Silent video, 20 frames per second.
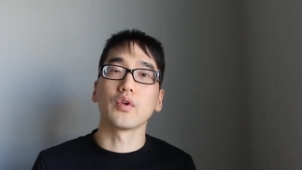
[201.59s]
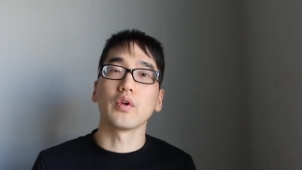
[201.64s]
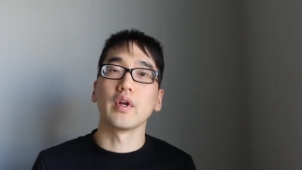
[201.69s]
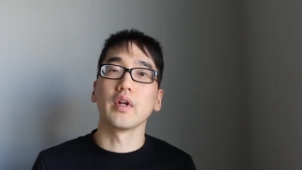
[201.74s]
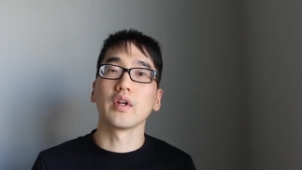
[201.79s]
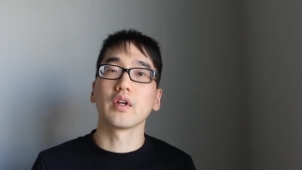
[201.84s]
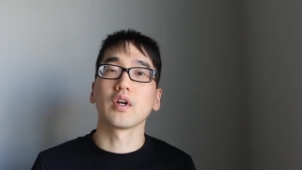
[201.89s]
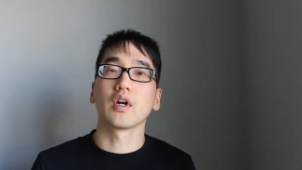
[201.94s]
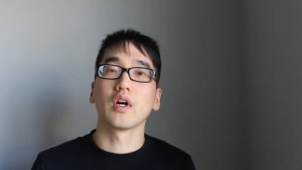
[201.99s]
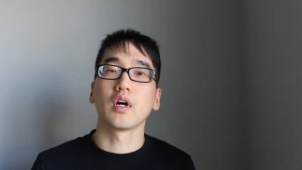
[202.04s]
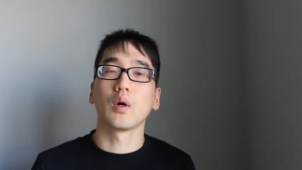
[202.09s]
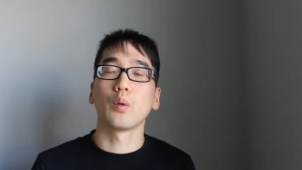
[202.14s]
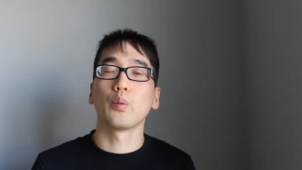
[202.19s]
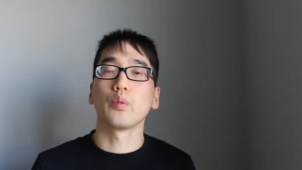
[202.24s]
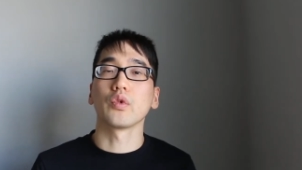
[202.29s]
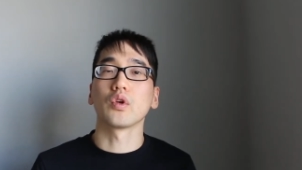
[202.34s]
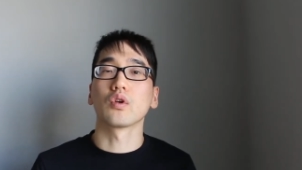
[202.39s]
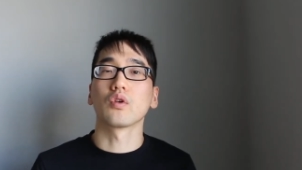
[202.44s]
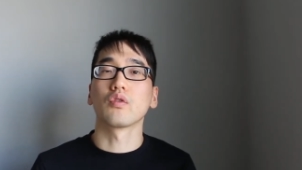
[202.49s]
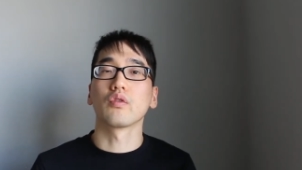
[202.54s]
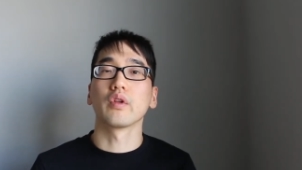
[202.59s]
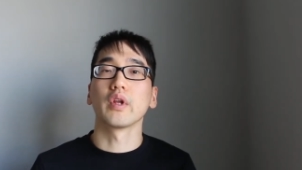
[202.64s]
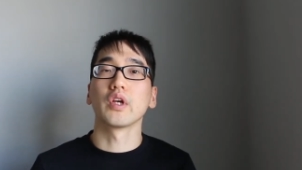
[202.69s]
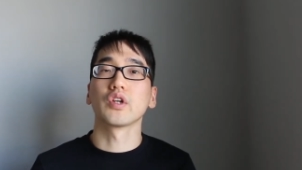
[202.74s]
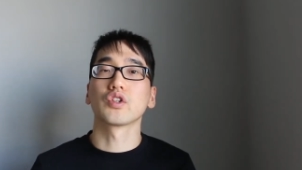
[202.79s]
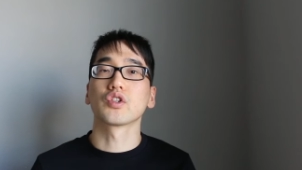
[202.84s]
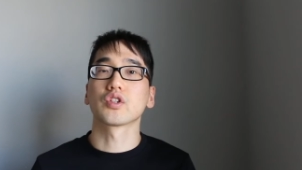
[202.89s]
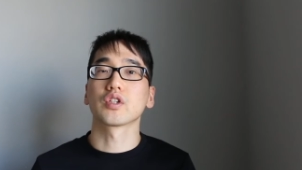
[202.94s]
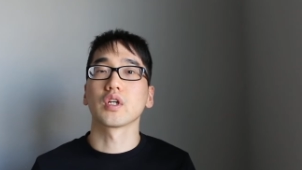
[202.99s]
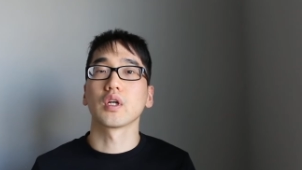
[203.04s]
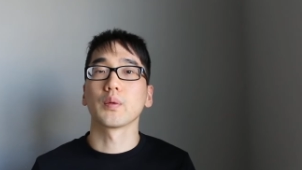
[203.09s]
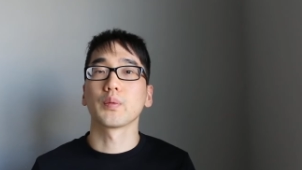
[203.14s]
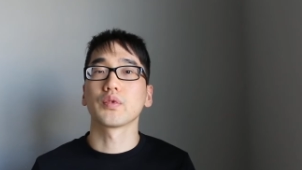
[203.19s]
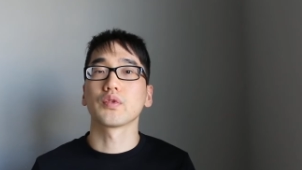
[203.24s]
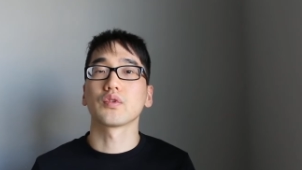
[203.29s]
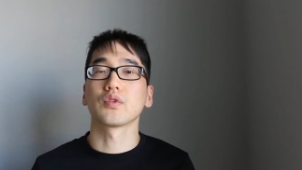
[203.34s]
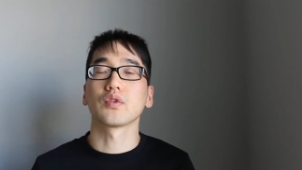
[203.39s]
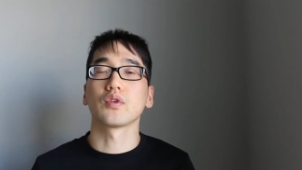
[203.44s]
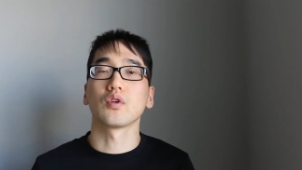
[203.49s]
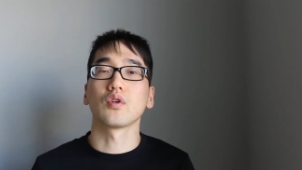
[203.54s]
your income, your
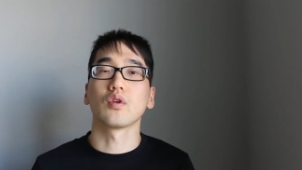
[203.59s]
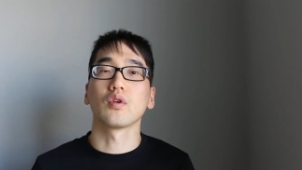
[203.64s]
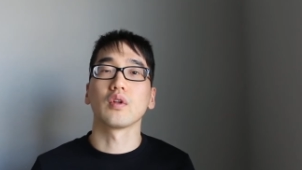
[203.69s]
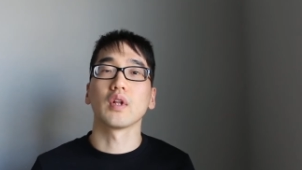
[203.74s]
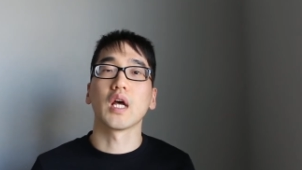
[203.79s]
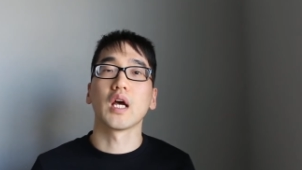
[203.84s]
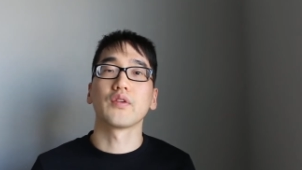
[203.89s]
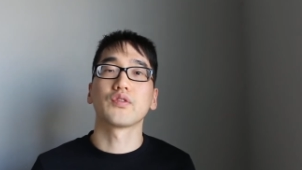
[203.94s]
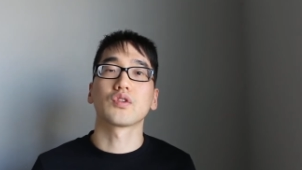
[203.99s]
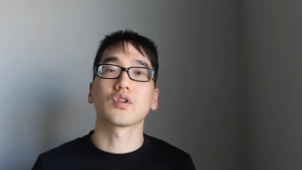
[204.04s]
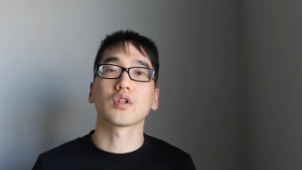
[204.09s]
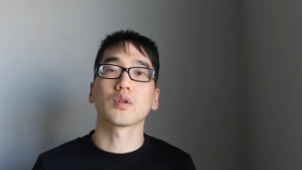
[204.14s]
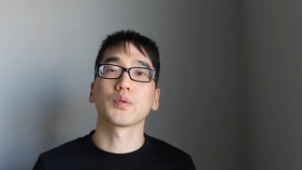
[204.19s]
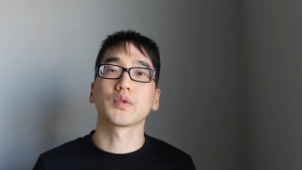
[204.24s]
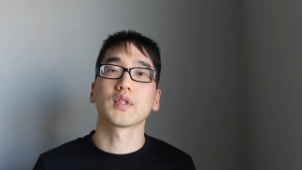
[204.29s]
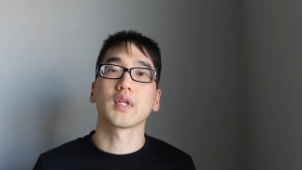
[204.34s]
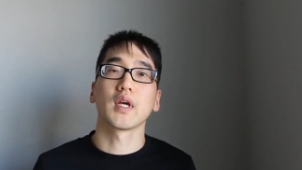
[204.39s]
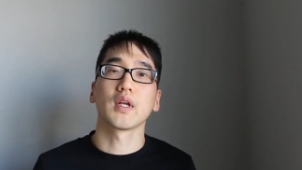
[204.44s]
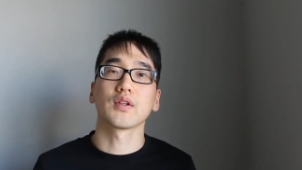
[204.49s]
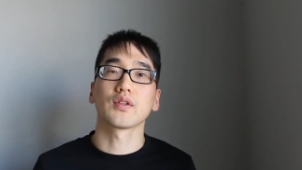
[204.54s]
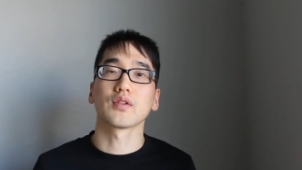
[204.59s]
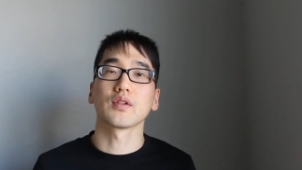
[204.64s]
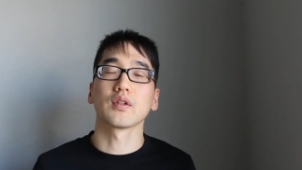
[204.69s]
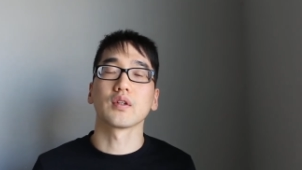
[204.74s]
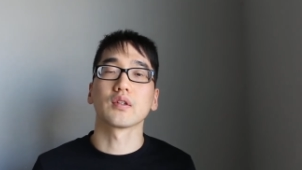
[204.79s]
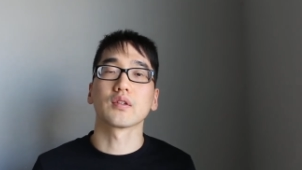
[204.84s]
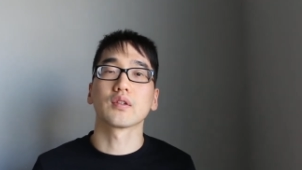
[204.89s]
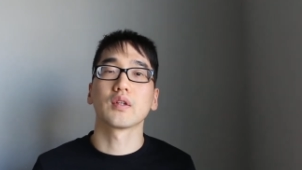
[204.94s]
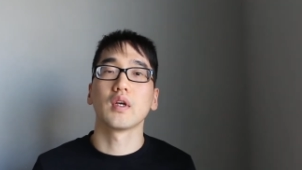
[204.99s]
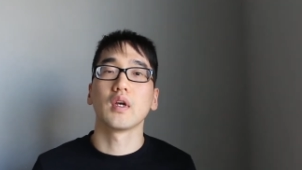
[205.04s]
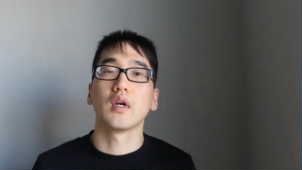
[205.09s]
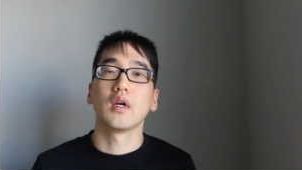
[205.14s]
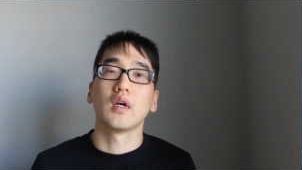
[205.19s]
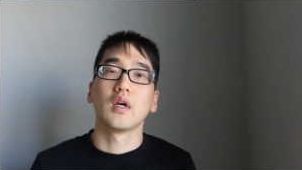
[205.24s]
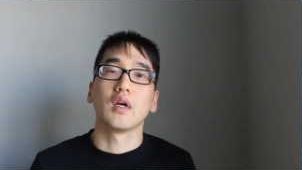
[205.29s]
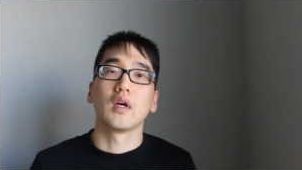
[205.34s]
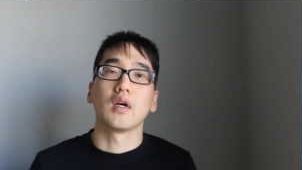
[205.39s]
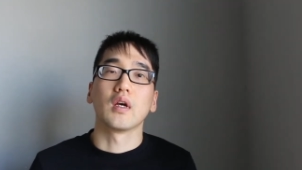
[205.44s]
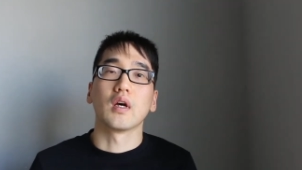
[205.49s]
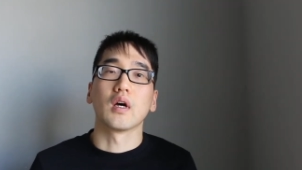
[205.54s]
relationships, your life circumstances,
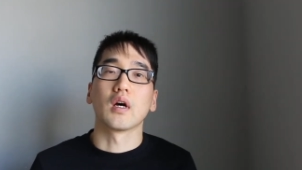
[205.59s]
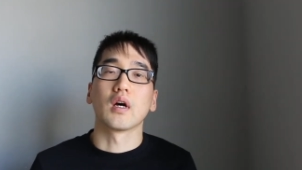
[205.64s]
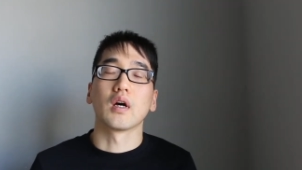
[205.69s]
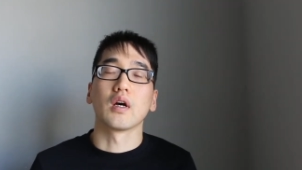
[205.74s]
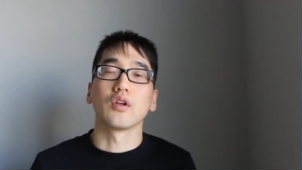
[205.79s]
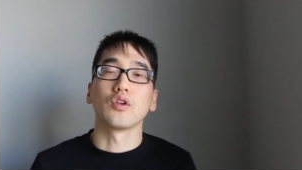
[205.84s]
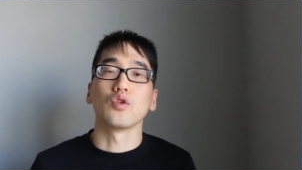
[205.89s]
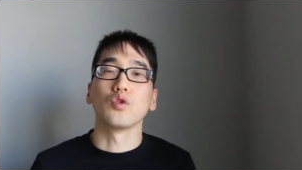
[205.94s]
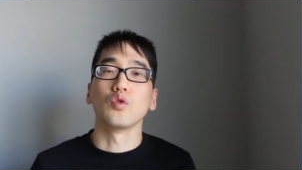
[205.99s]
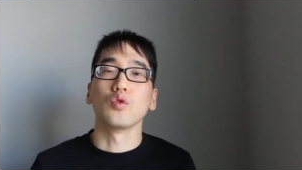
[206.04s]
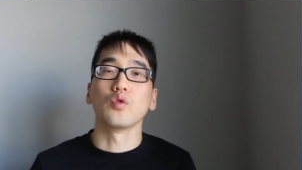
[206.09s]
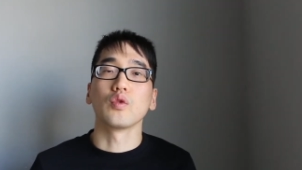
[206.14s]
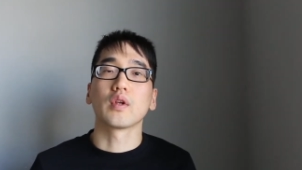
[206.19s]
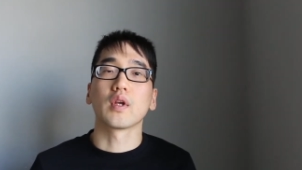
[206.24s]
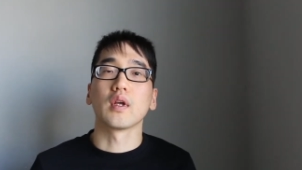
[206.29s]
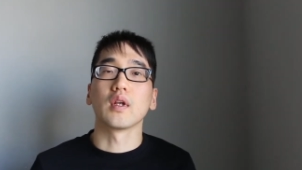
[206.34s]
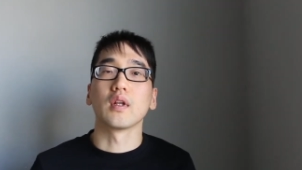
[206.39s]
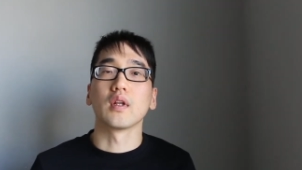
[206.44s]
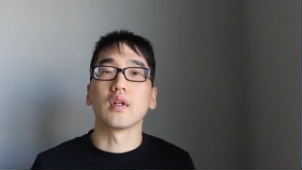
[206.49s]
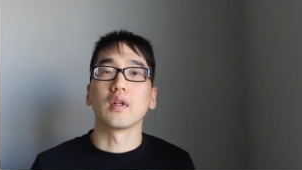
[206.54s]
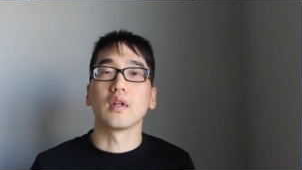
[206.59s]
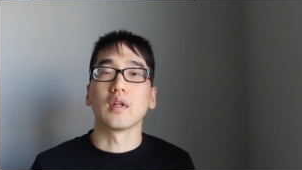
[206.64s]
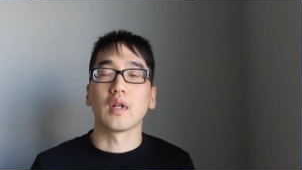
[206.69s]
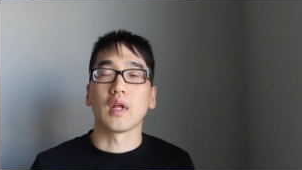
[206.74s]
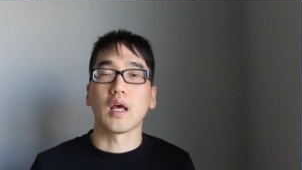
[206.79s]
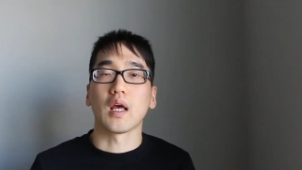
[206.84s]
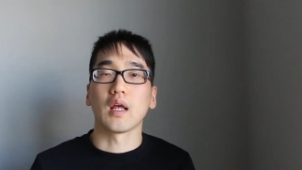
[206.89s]
uh, you can